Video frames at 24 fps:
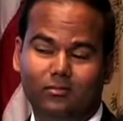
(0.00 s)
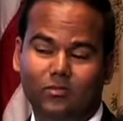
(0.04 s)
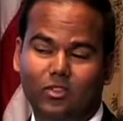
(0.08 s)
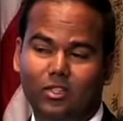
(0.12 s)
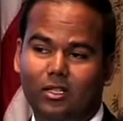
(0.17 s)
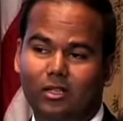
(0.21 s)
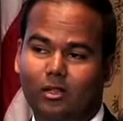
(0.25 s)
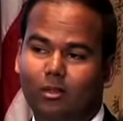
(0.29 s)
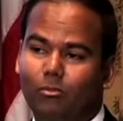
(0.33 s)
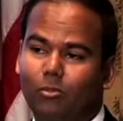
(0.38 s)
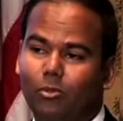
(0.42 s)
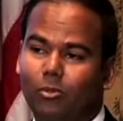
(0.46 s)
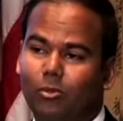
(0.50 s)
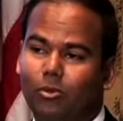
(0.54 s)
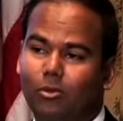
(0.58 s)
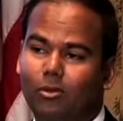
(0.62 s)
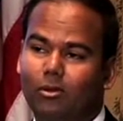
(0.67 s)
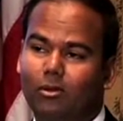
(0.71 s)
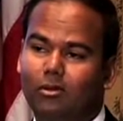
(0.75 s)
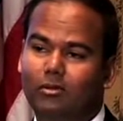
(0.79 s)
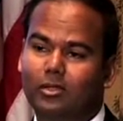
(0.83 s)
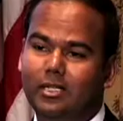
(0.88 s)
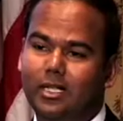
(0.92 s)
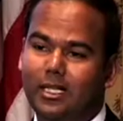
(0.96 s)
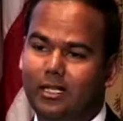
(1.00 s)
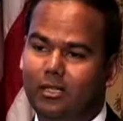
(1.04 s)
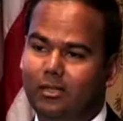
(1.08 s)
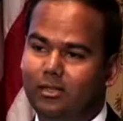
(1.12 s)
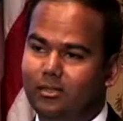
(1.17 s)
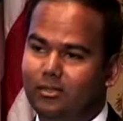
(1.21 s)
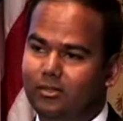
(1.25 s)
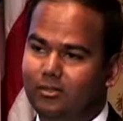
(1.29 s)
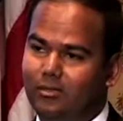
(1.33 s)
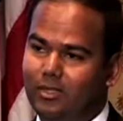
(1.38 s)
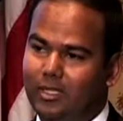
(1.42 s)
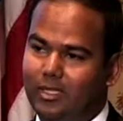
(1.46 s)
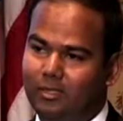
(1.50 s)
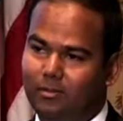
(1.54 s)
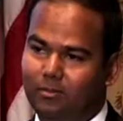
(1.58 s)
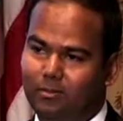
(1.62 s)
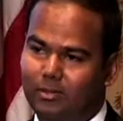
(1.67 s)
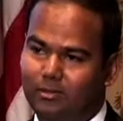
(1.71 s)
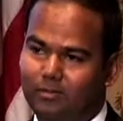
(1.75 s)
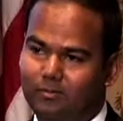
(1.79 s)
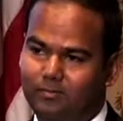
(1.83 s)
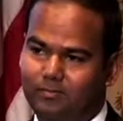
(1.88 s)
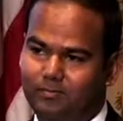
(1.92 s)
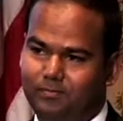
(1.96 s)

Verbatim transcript: till more data is available.